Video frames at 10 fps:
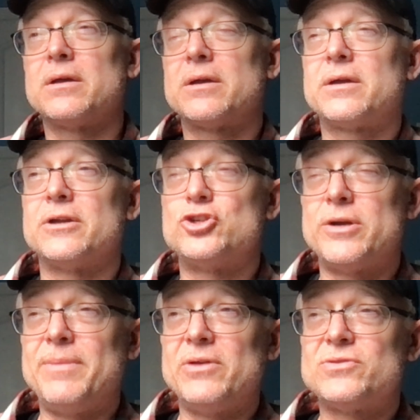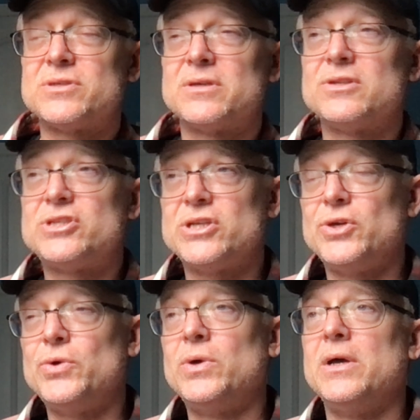contributes
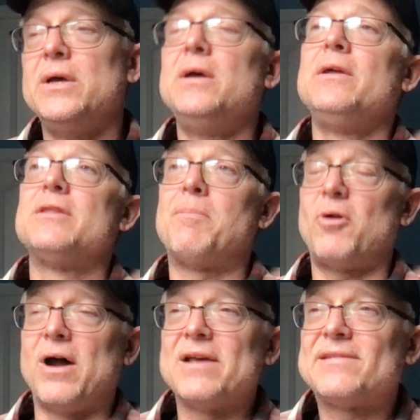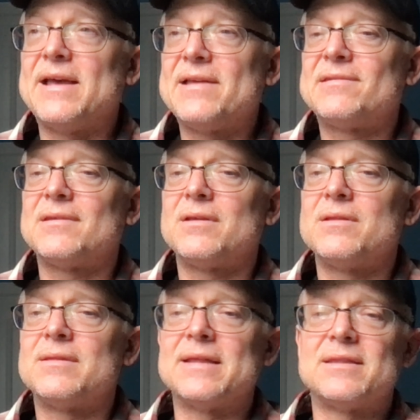to the process
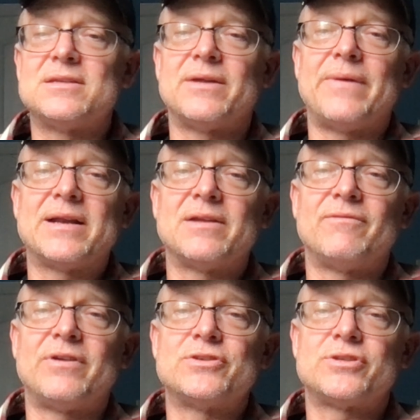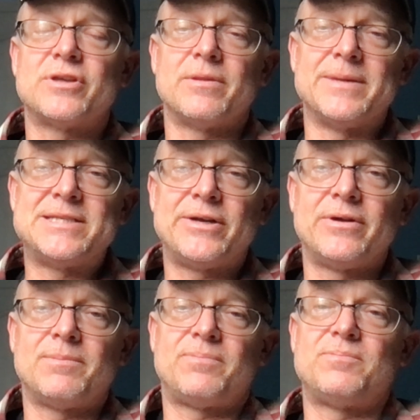that the direct infringer, so the
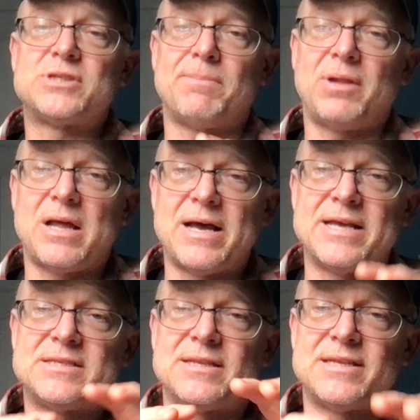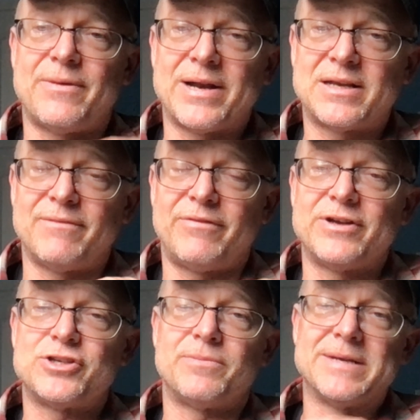material supplies the direct
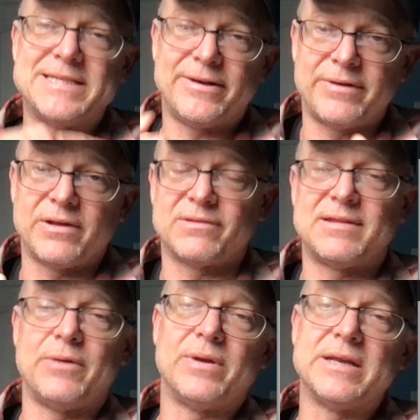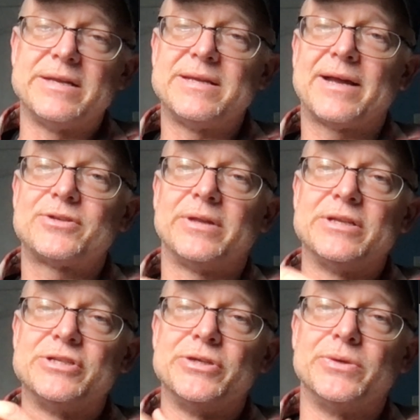infringer materials they would need to actually
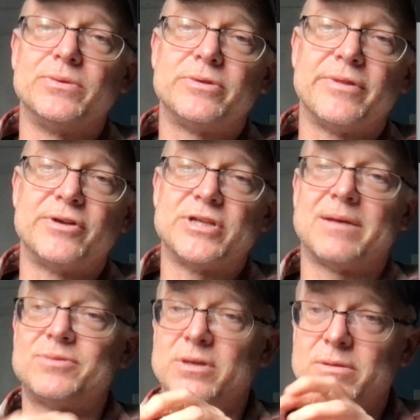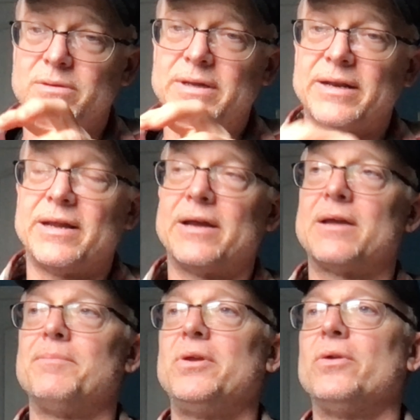do their job. So getting a
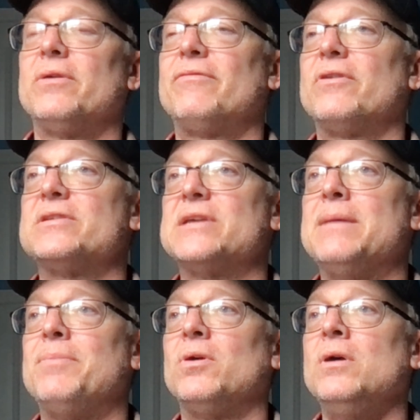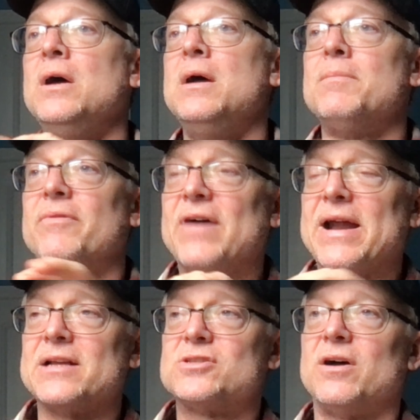computer, for example,
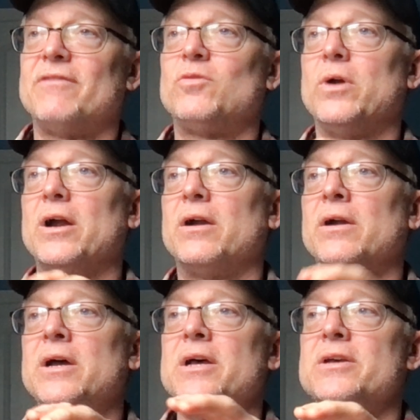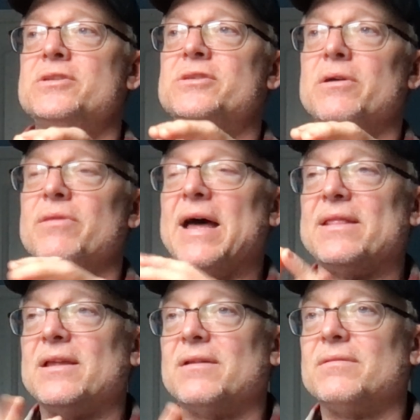providing software so that
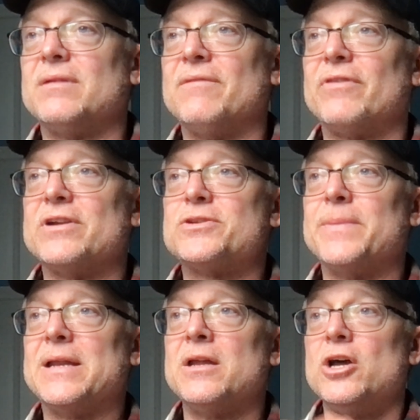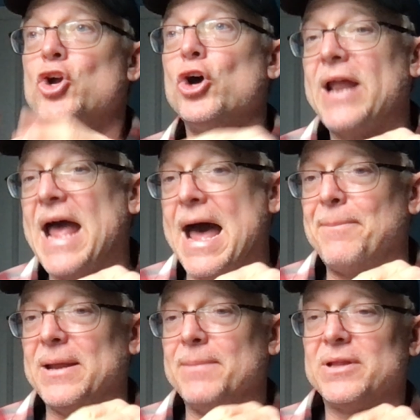the infringement could
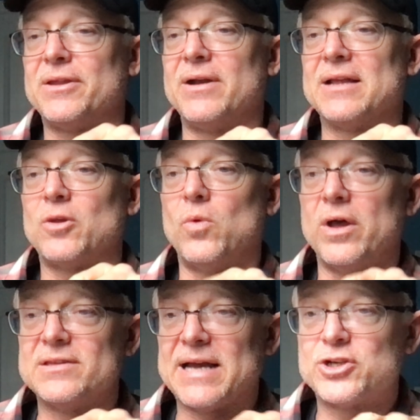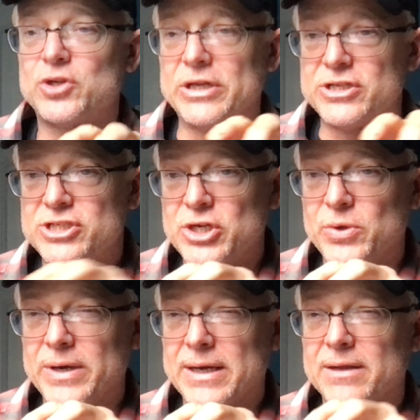happen, but they're not the ones actually
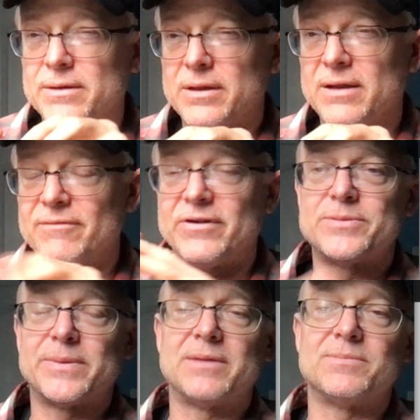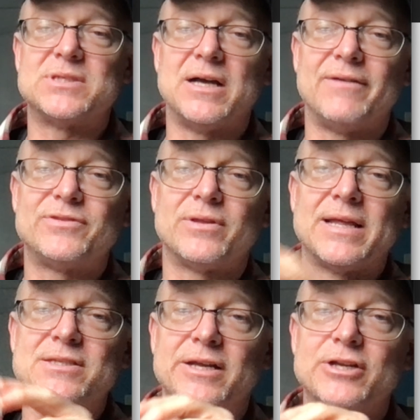doing the infringement themselves. So
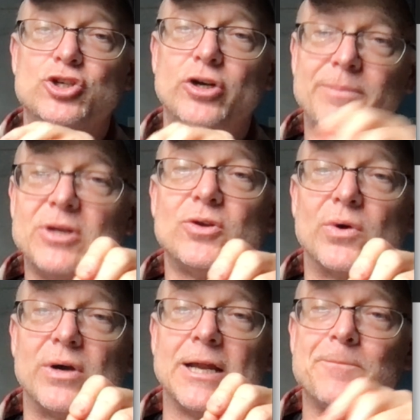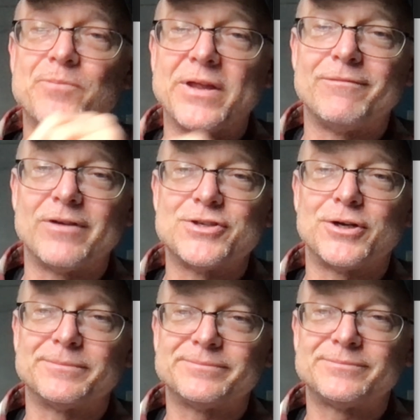that's a contributory
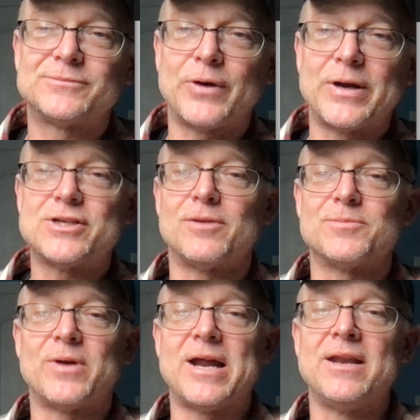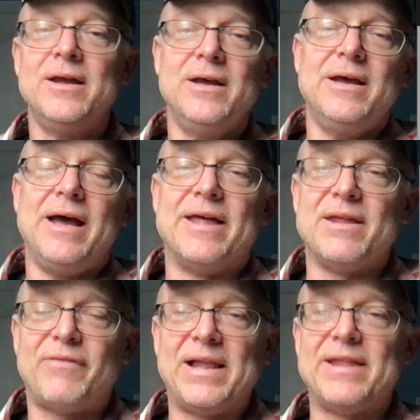infringer. Great terms, right? And
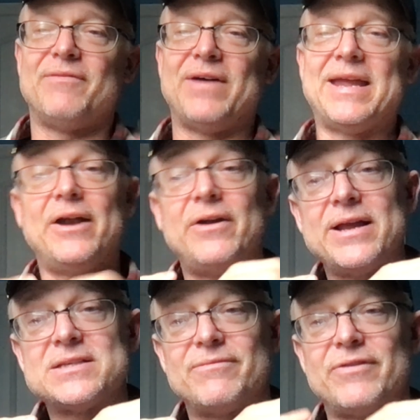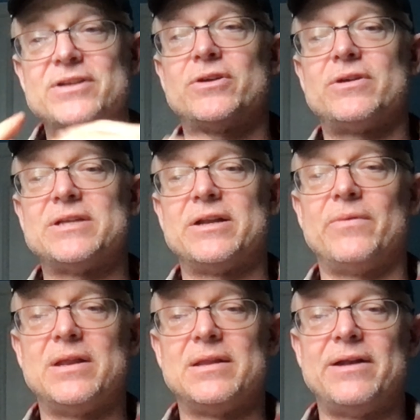then finally, the vicarious infringer is
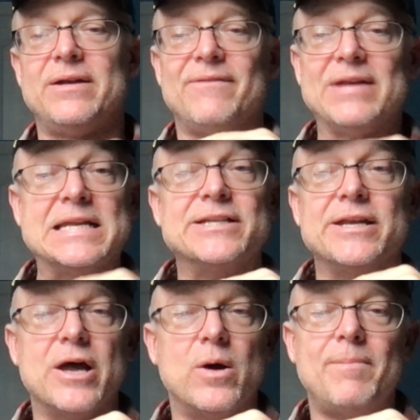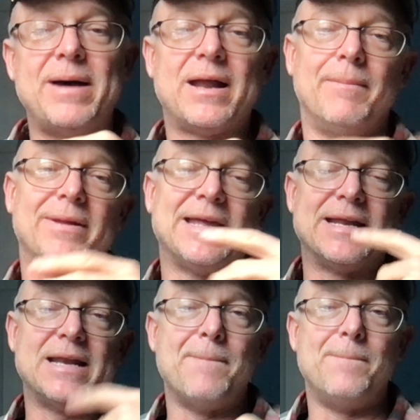anyone, they don't even need to know about it, but they
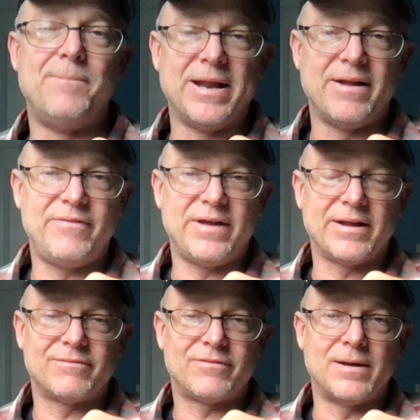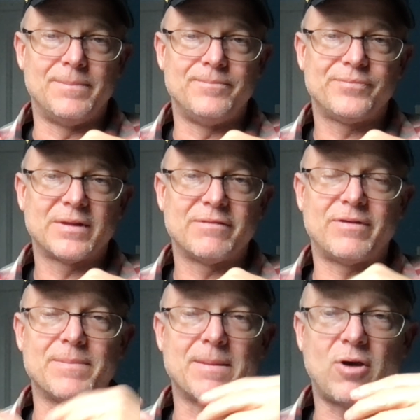end up benefiting
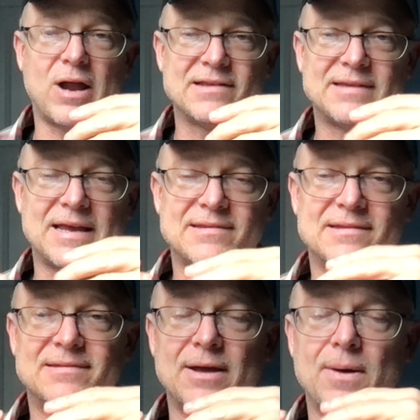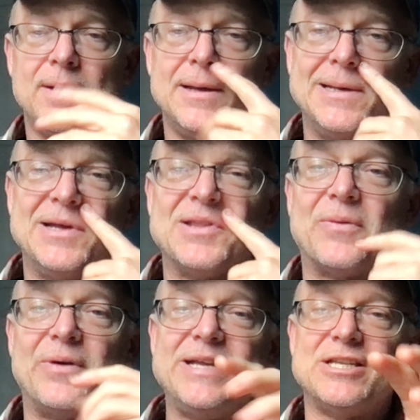from the process. And so the
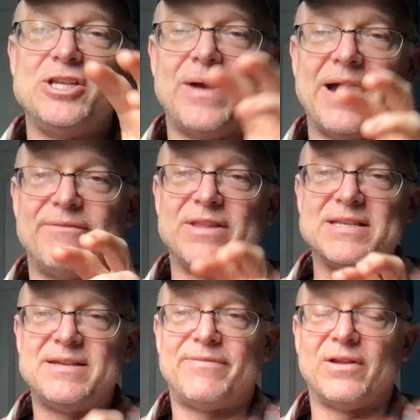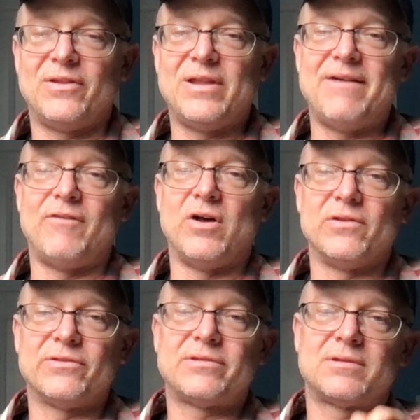reason you have these different
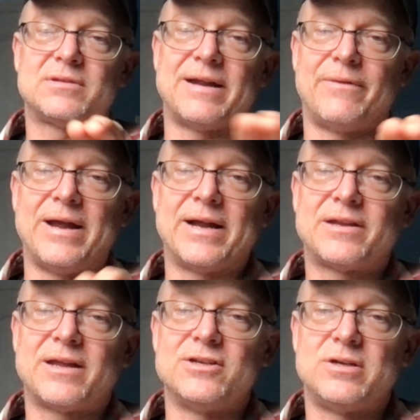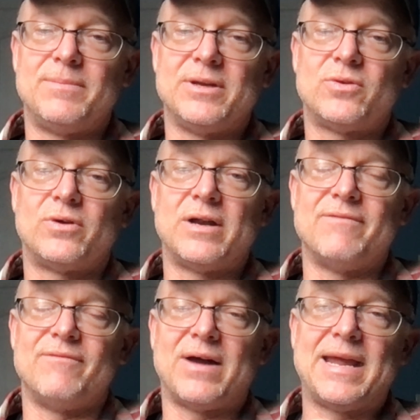levels, direct, contributory,
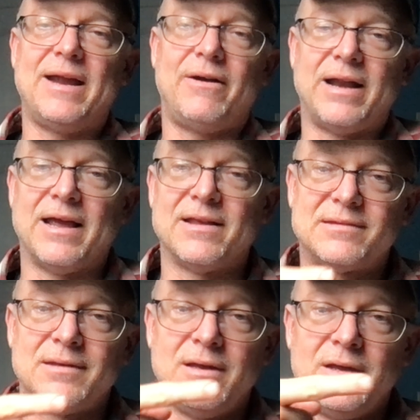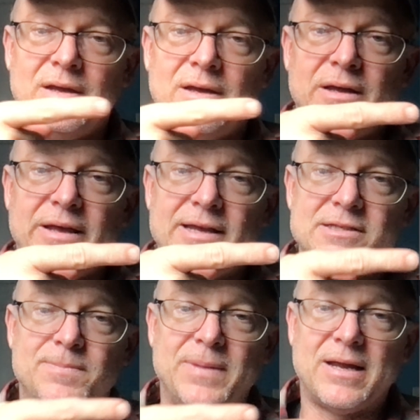and vicarious,
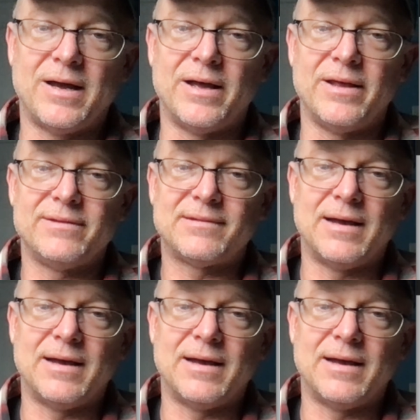is because